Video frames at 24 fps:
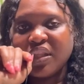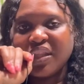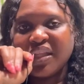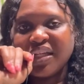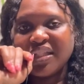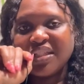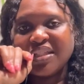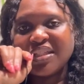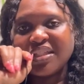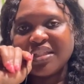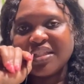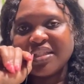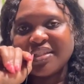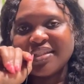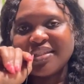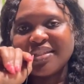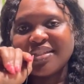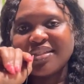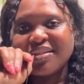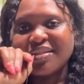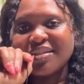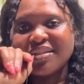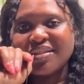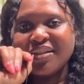That
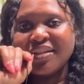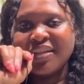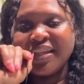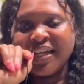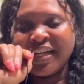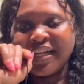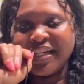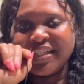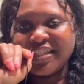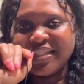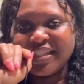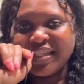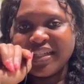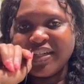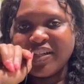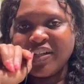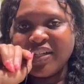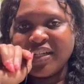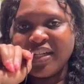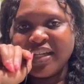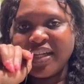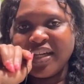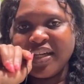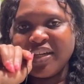is, like I said
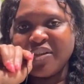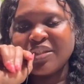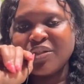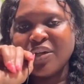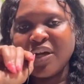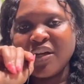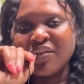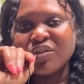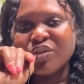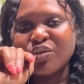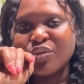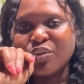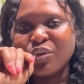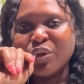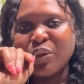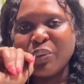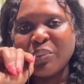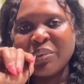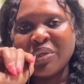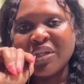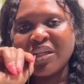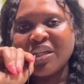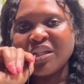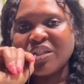earlier, you have to
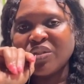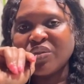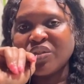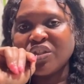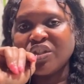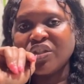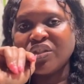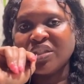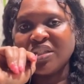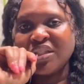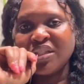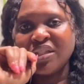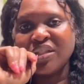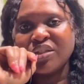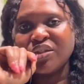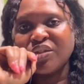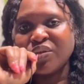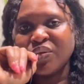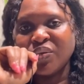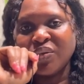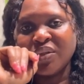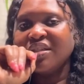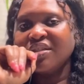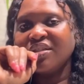communicate with your
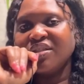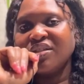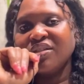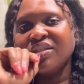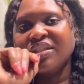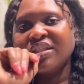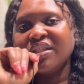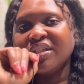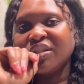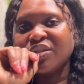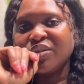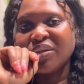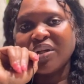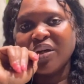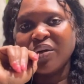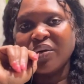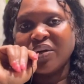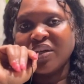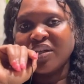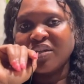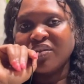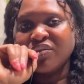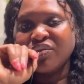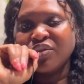DSO. It's your DSO that
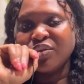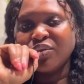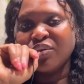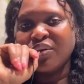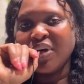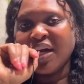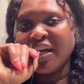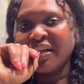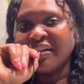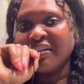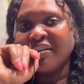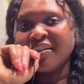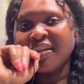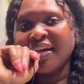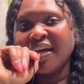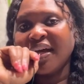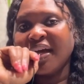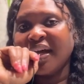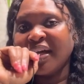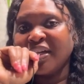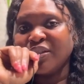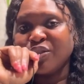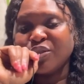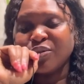will give you
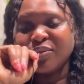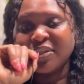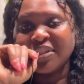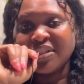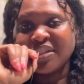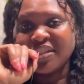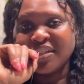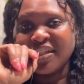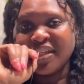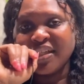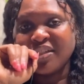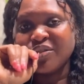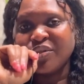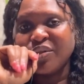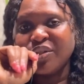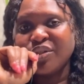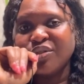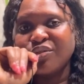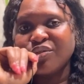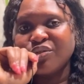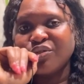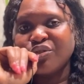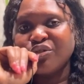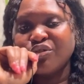another I-20 that is
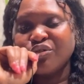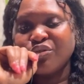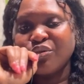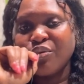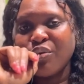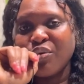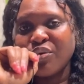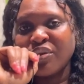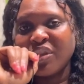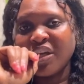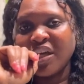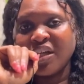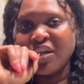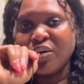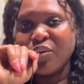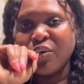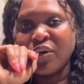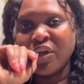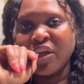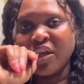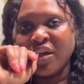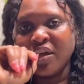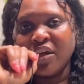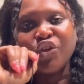going to show that,
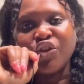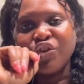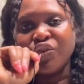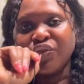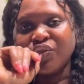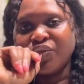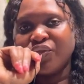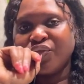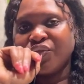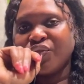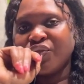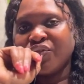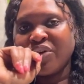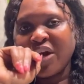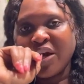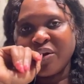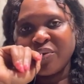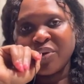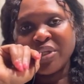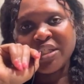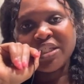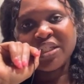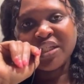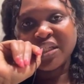okay, you've
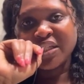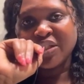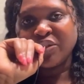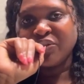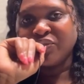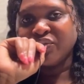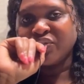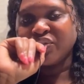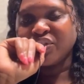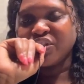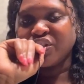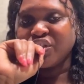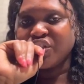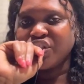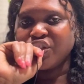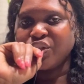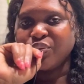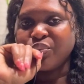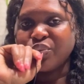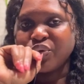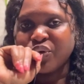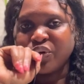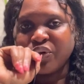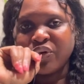graduated, you finished
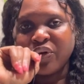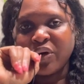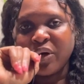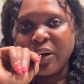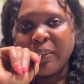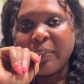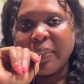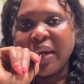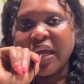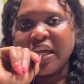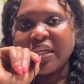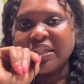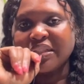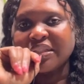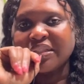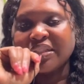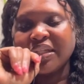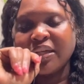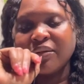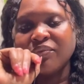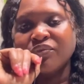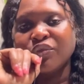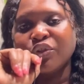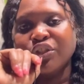your program, and it's
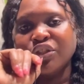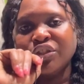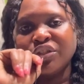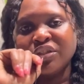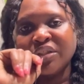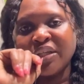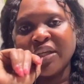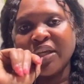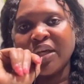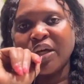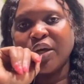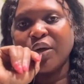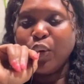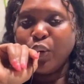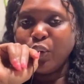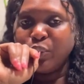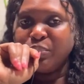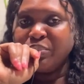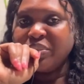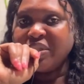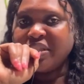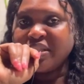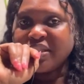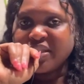time for you to get
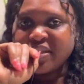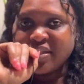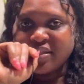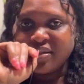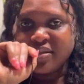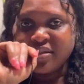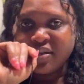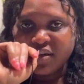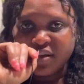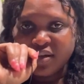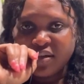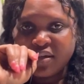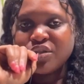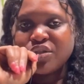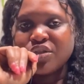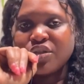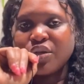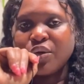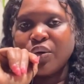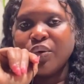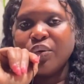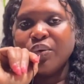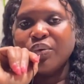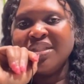OPT done.
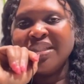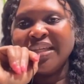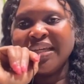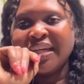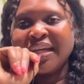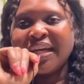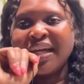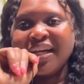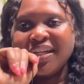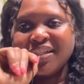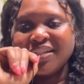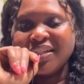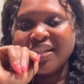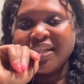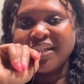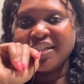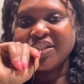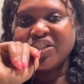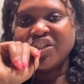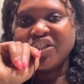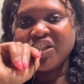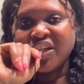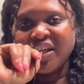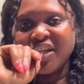So they kind of
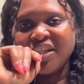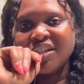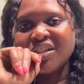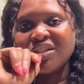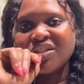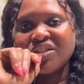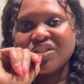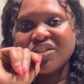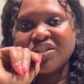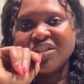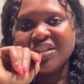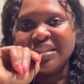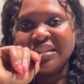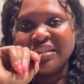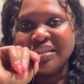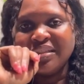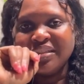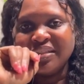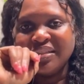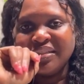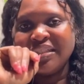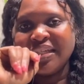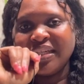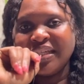like change
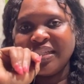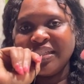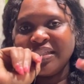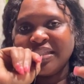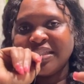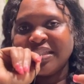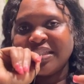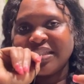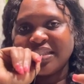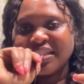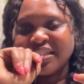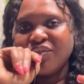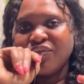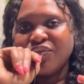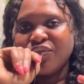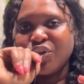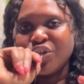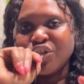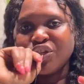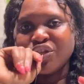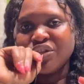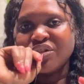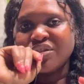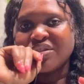the dates
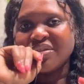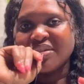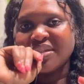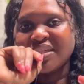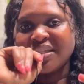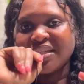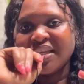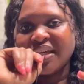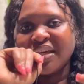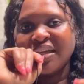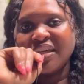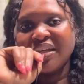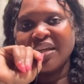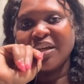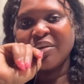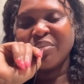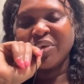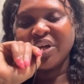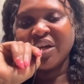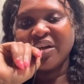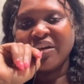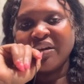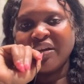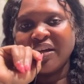for you to stay in
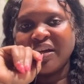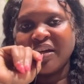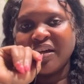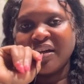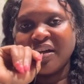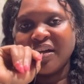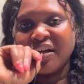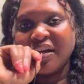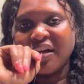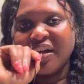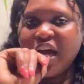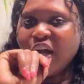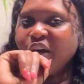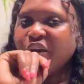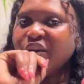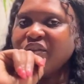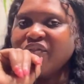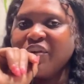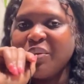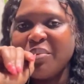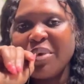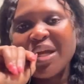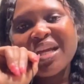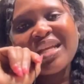America. I don't know
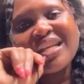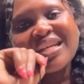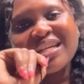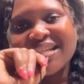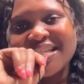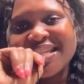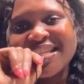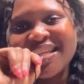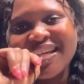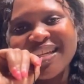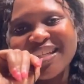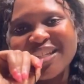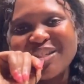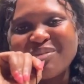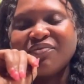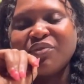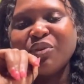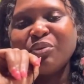if I'm making any sense.